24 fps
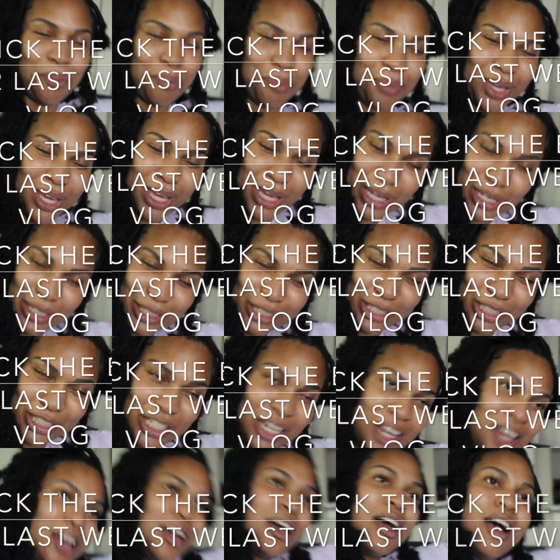Beach.
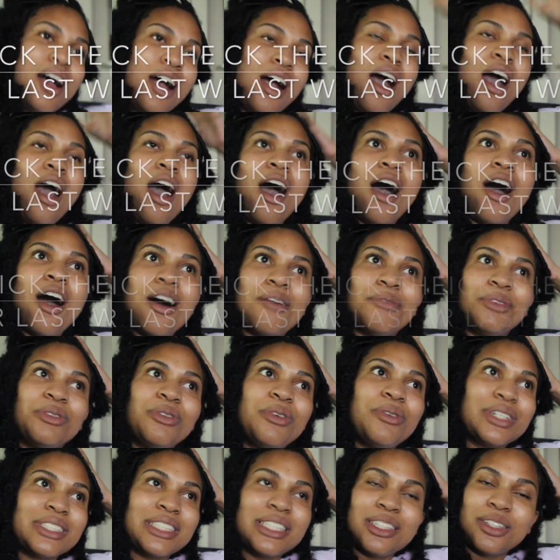Um, and
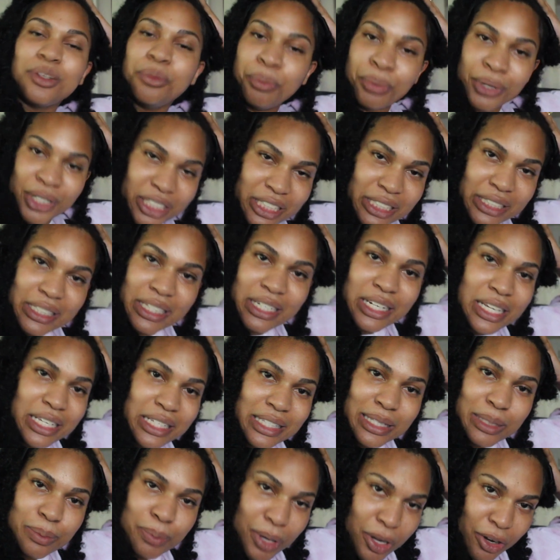we went to the Bridgerton
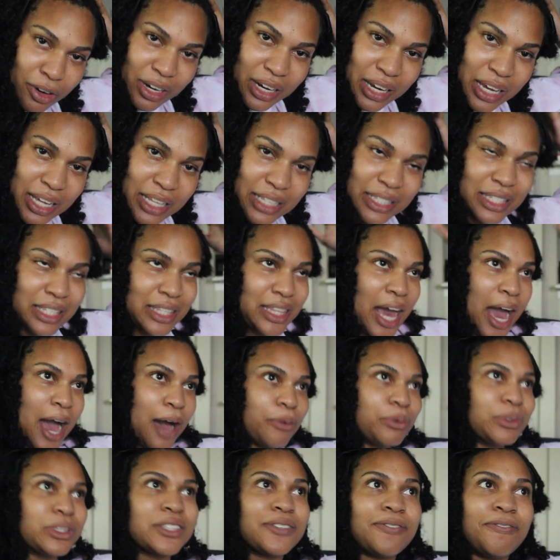experience.
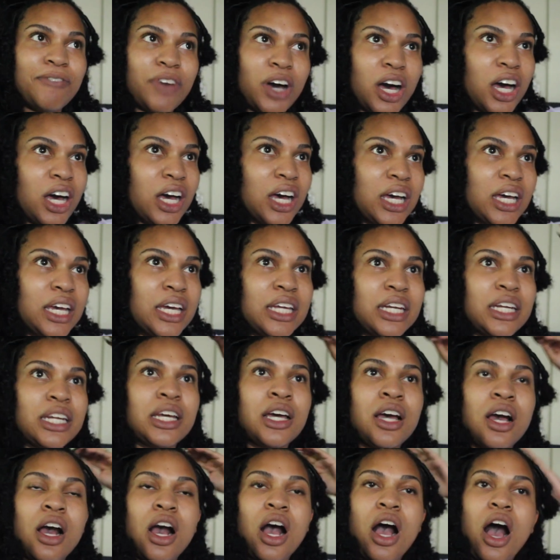That was
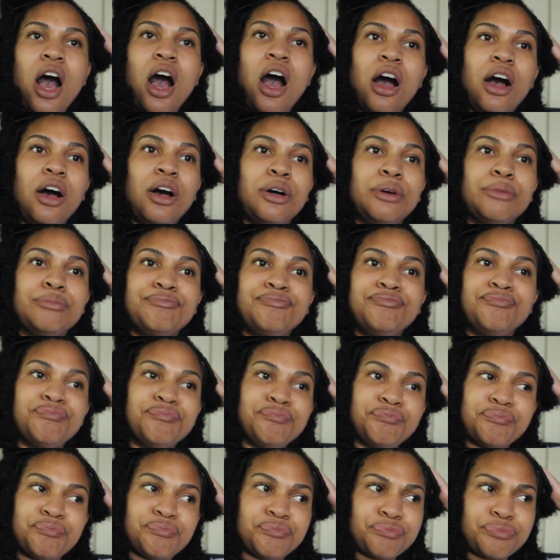fun. Um,
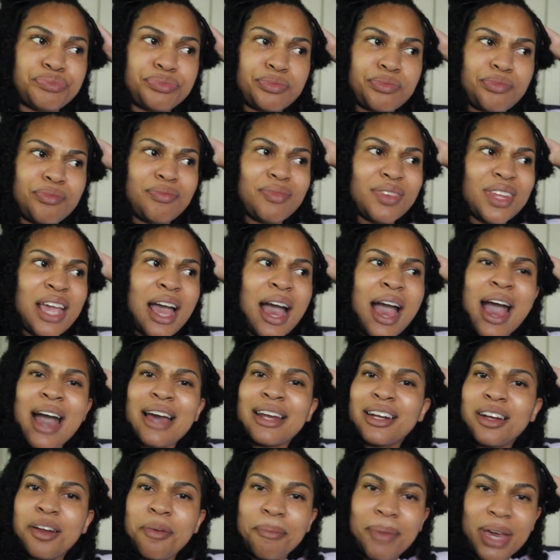I
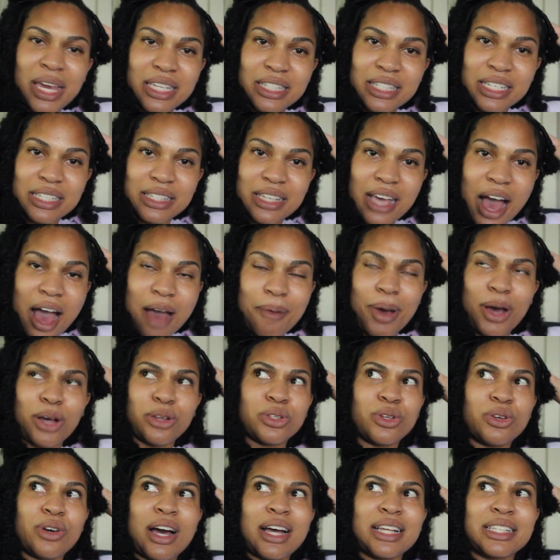had an amazing time. I
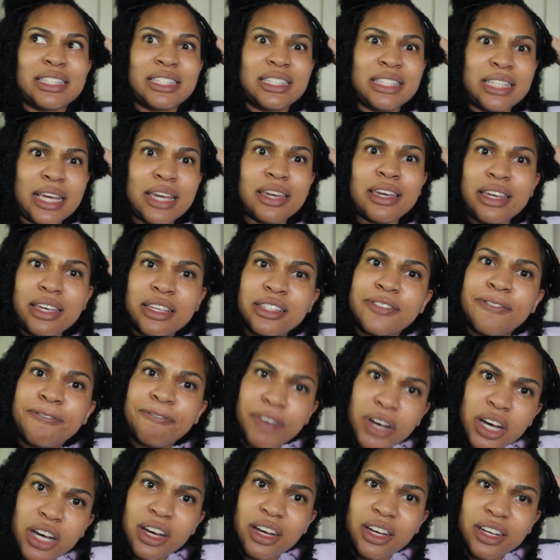also got sick as
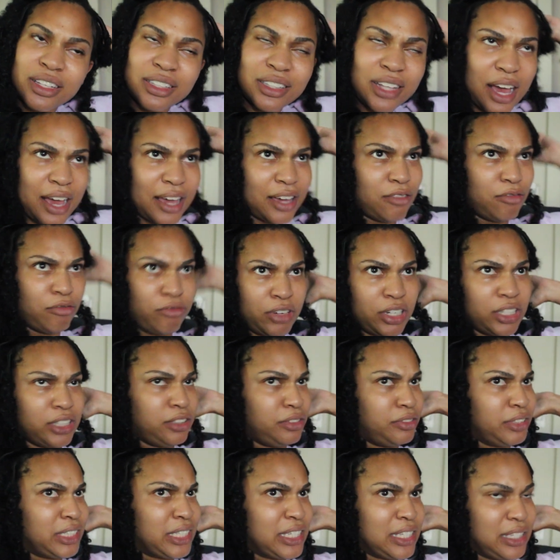fuck, like really,
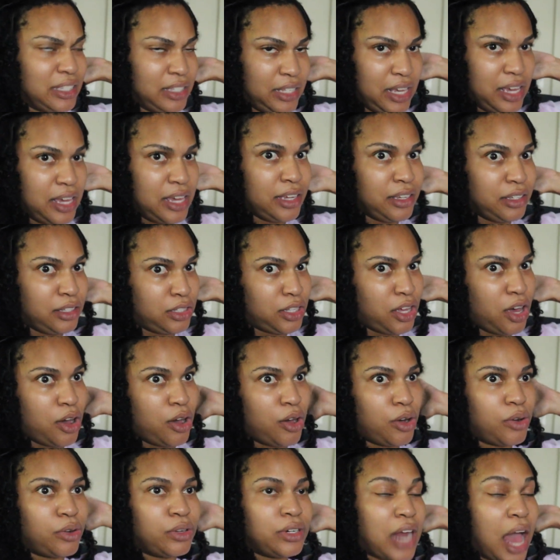really sick.
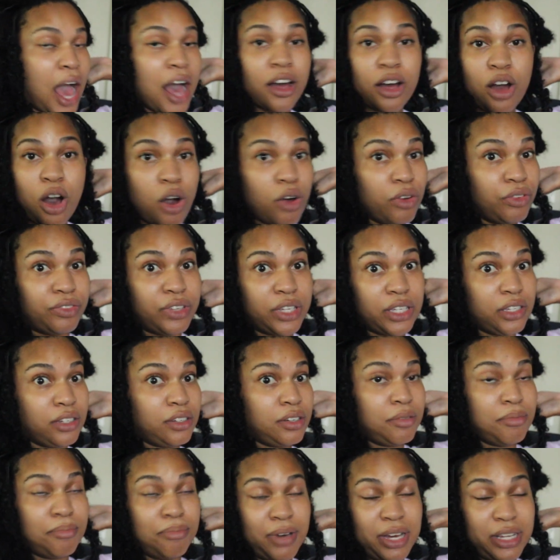So not
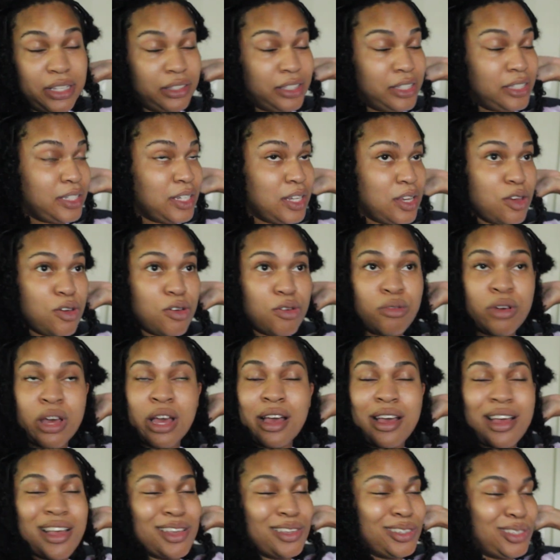COVID, but still
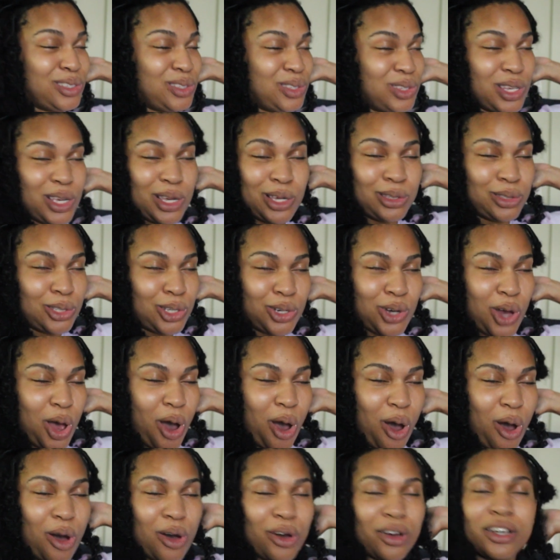sick as a
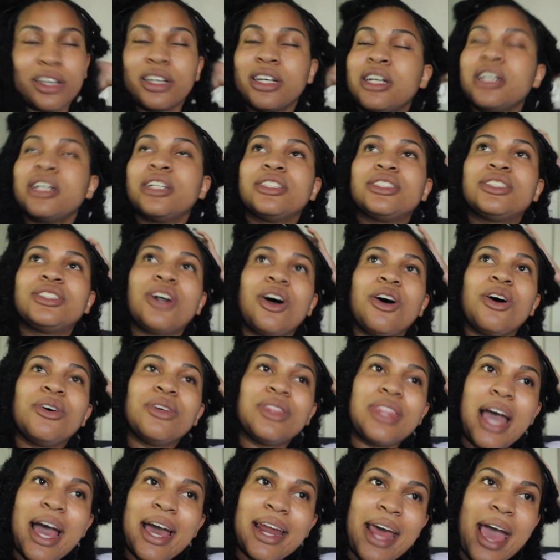dog.
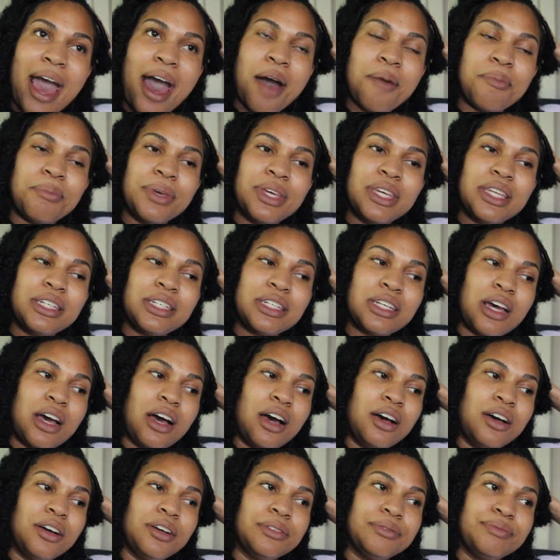So that happened.
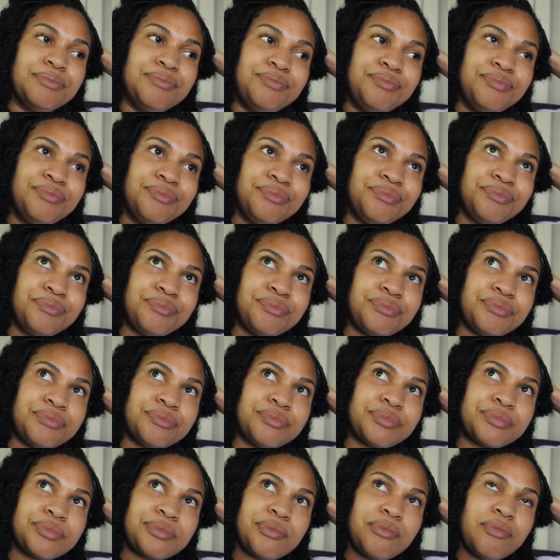Um,
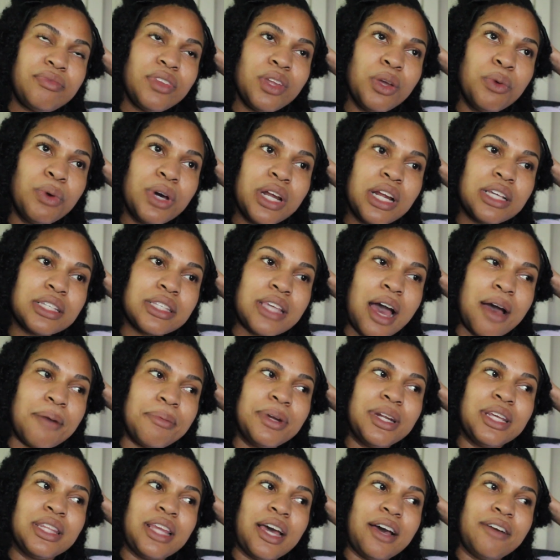what else
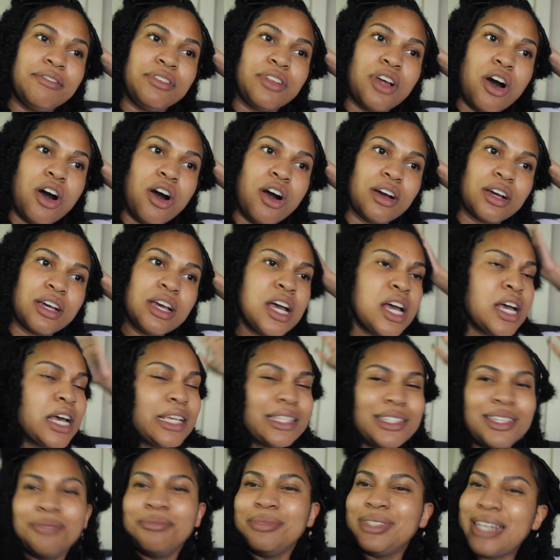happened in that vlog?
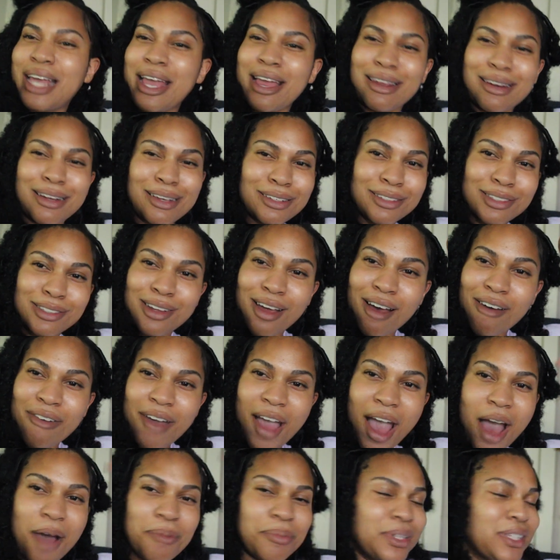Some dating stuff
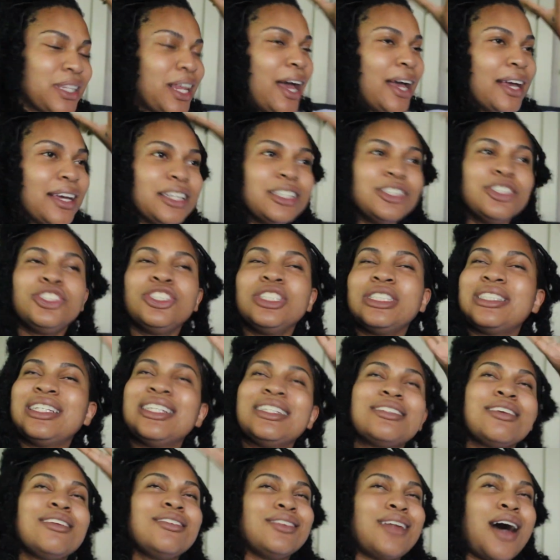happened. Like, it's just,
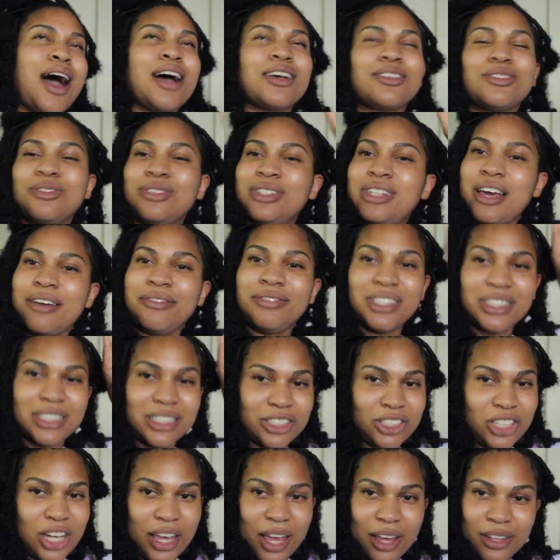it's a lot. So
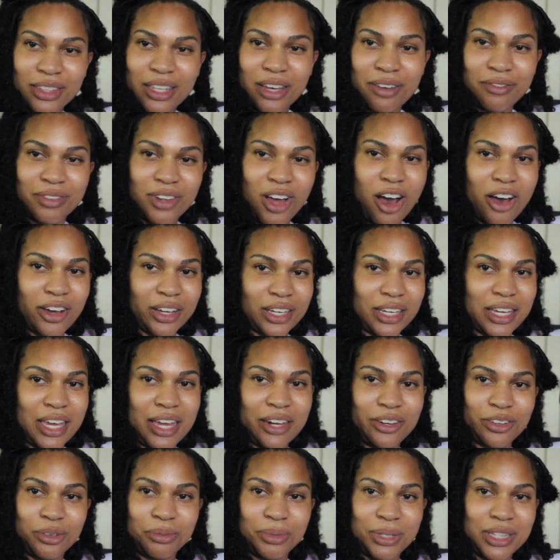definitely check out that vlog.
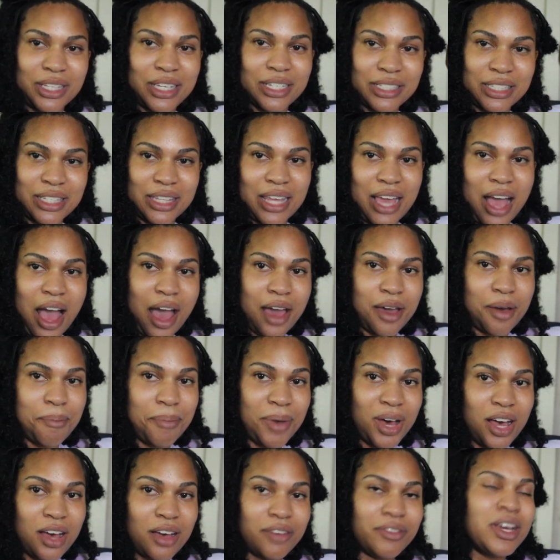Again, it will be linked in the eye
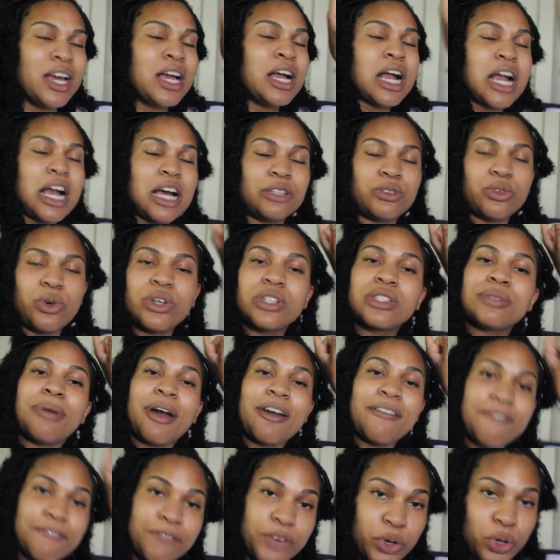above, as well as
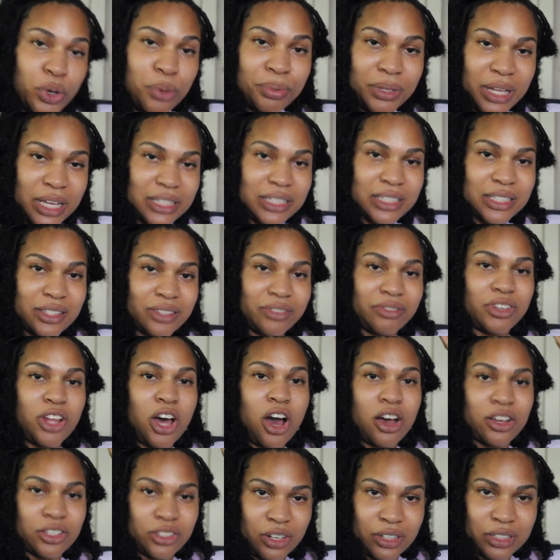my full playlist of
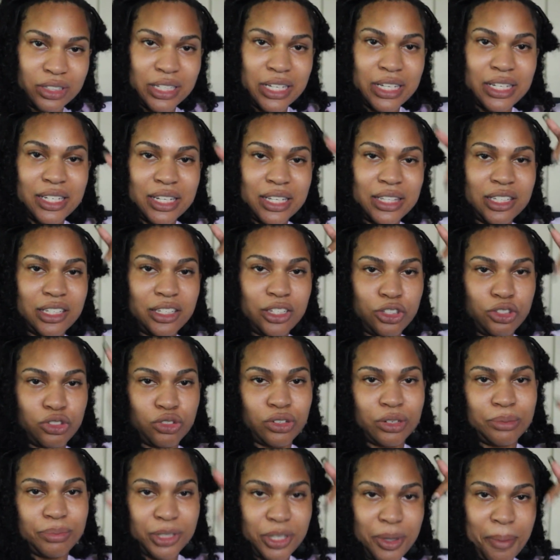vlogs are linked in the
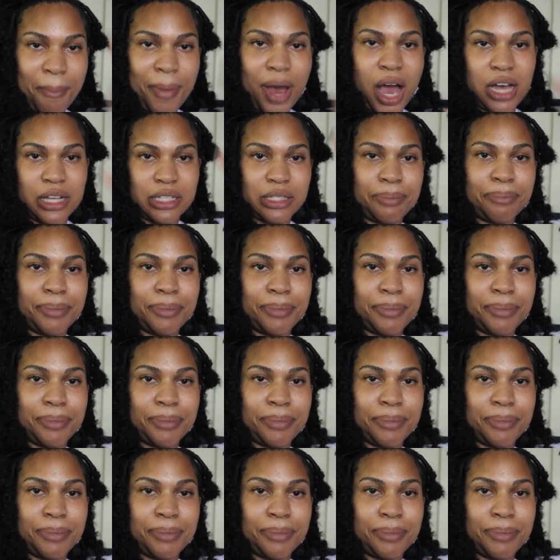description box